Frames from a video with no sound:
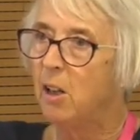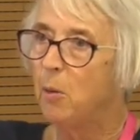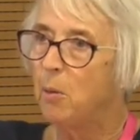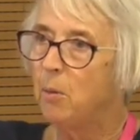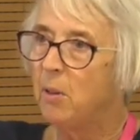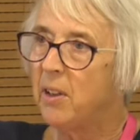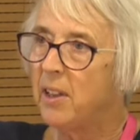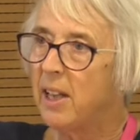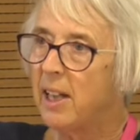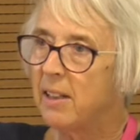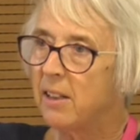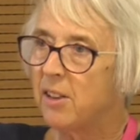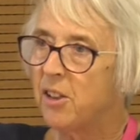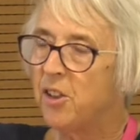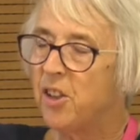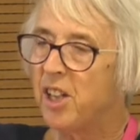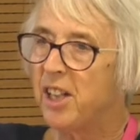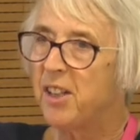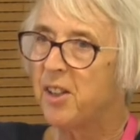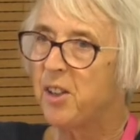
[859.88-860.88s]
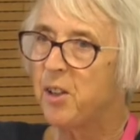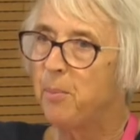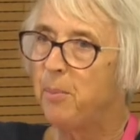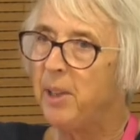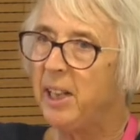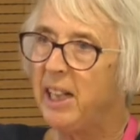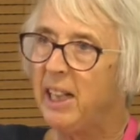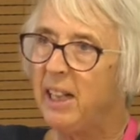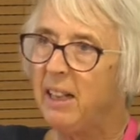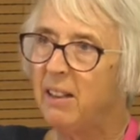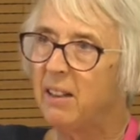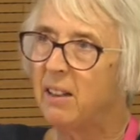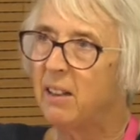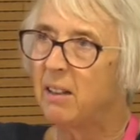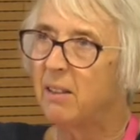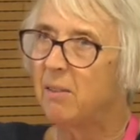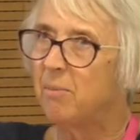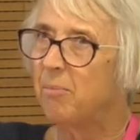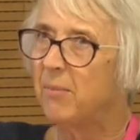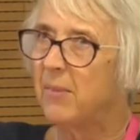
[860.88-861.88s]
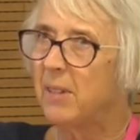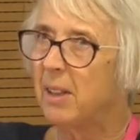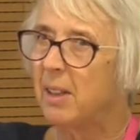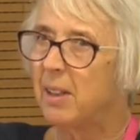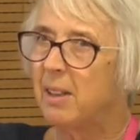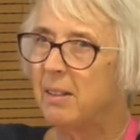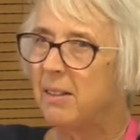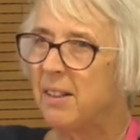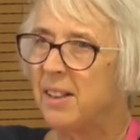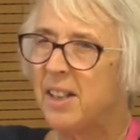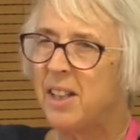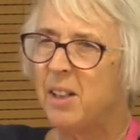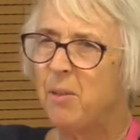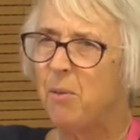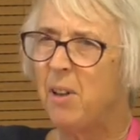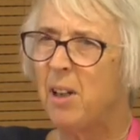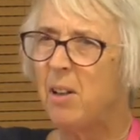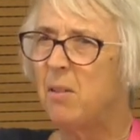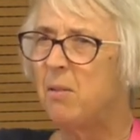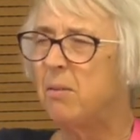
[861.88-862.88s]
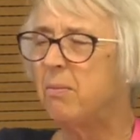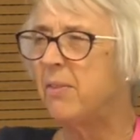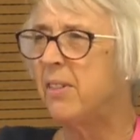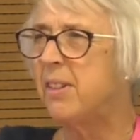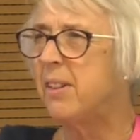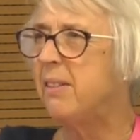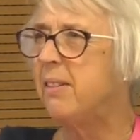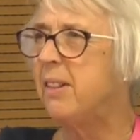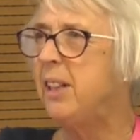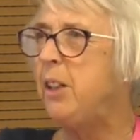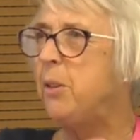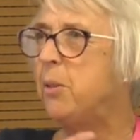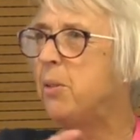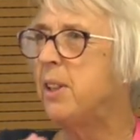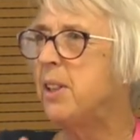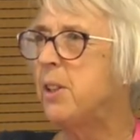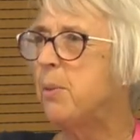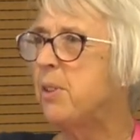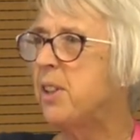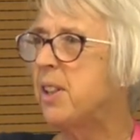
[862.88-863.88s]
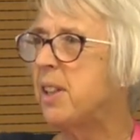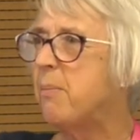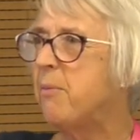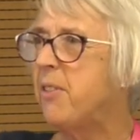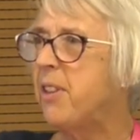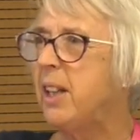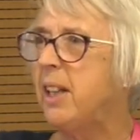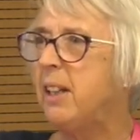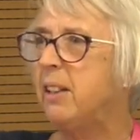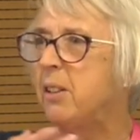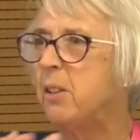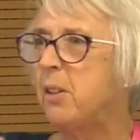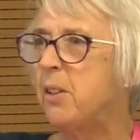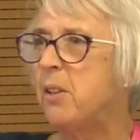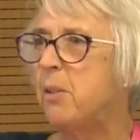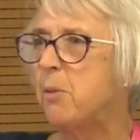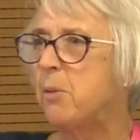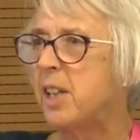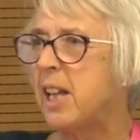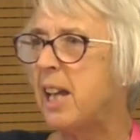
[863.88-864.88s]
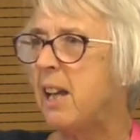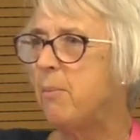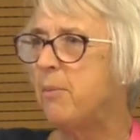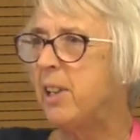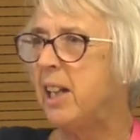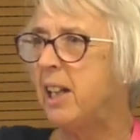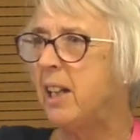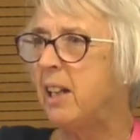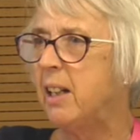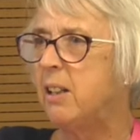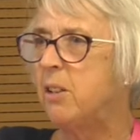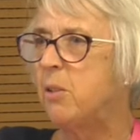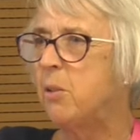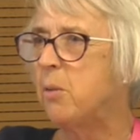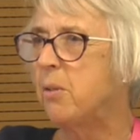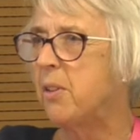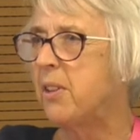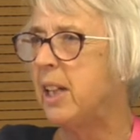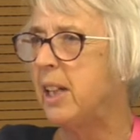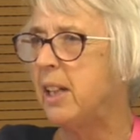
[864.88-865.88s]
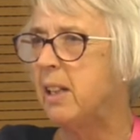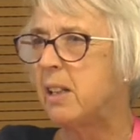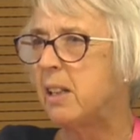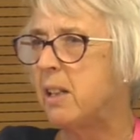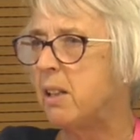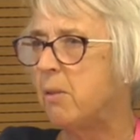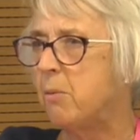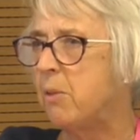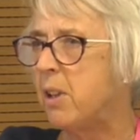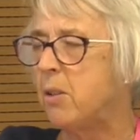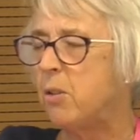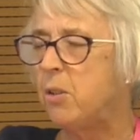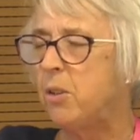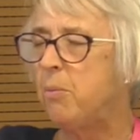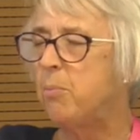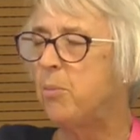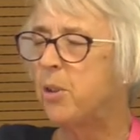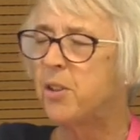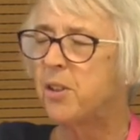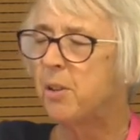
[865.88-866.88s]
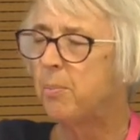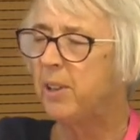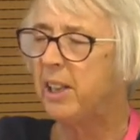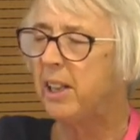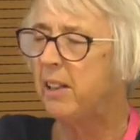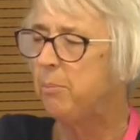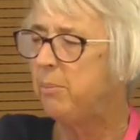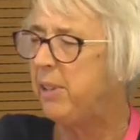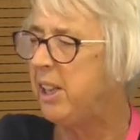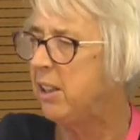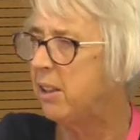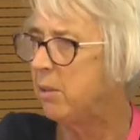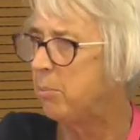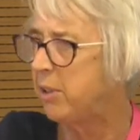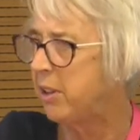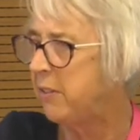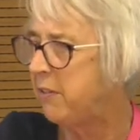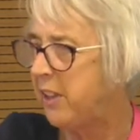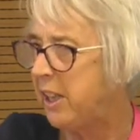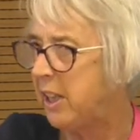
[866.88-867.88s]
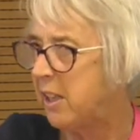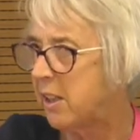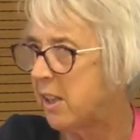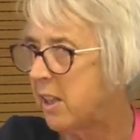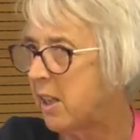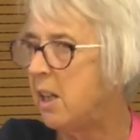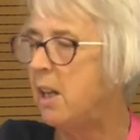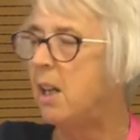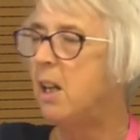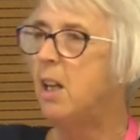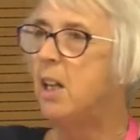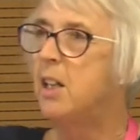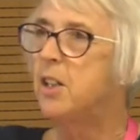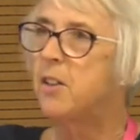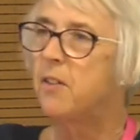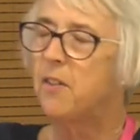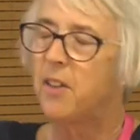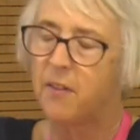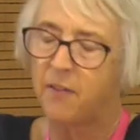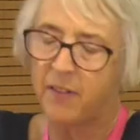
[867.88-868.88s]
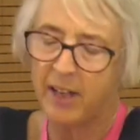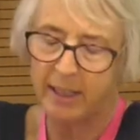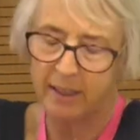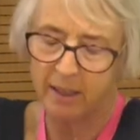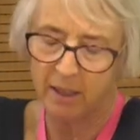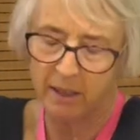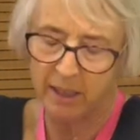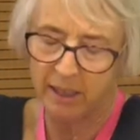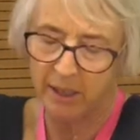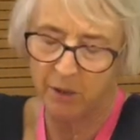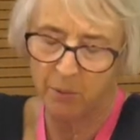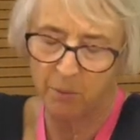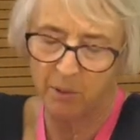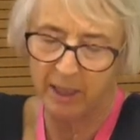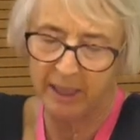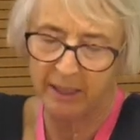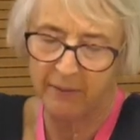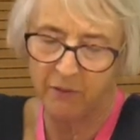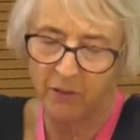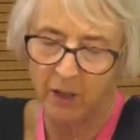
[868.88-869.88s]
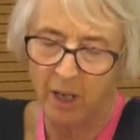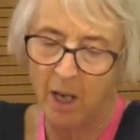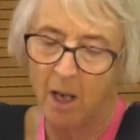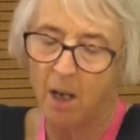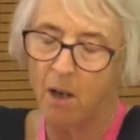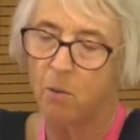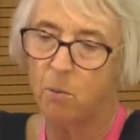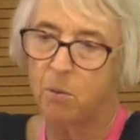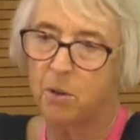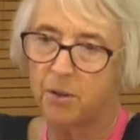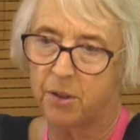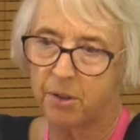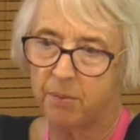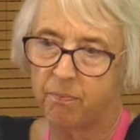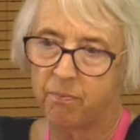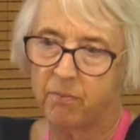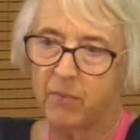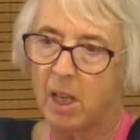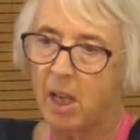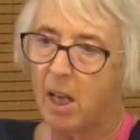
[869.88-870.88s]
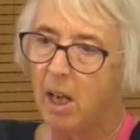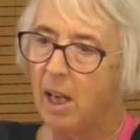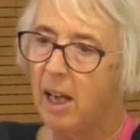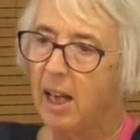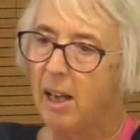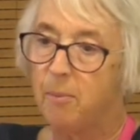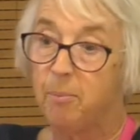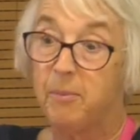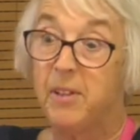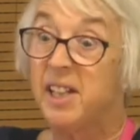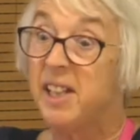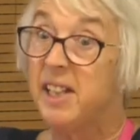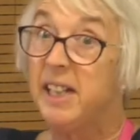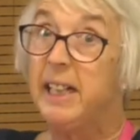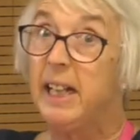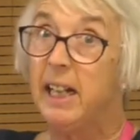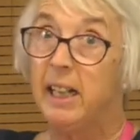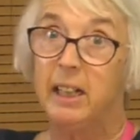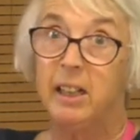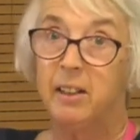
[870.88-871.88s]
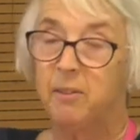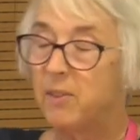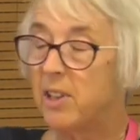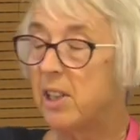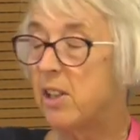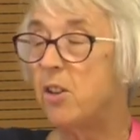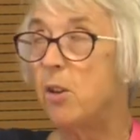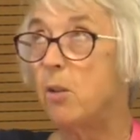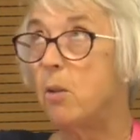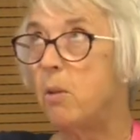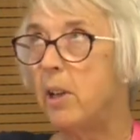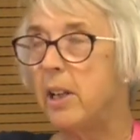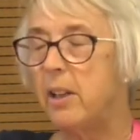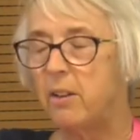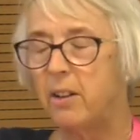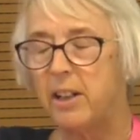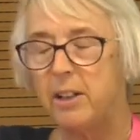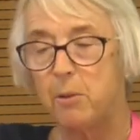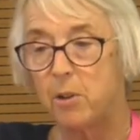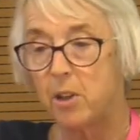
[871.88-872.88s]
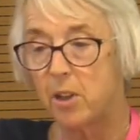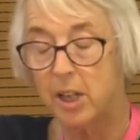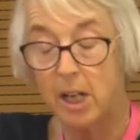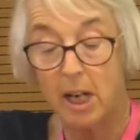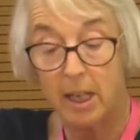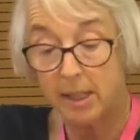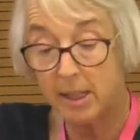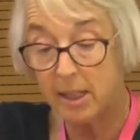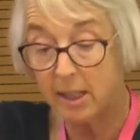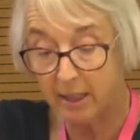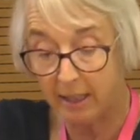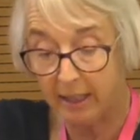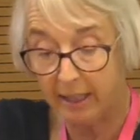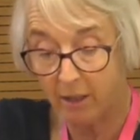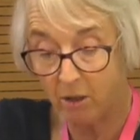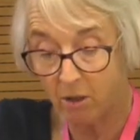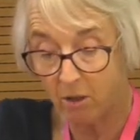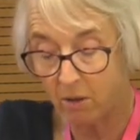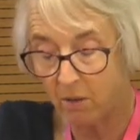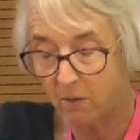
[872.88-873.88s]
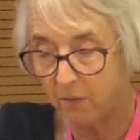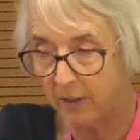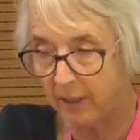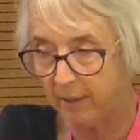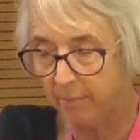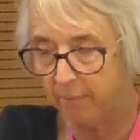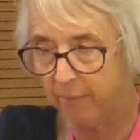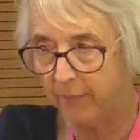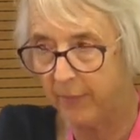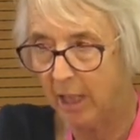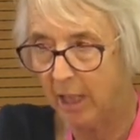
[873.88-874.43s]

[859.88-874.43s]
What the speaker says: Well, that suggests to me that Sitwell, you know, this was something that was happening. I don't think Sitwell could possibly have been oblivious to the fact that his wife was seeing, it's not quite the right word, Sidney Colvin.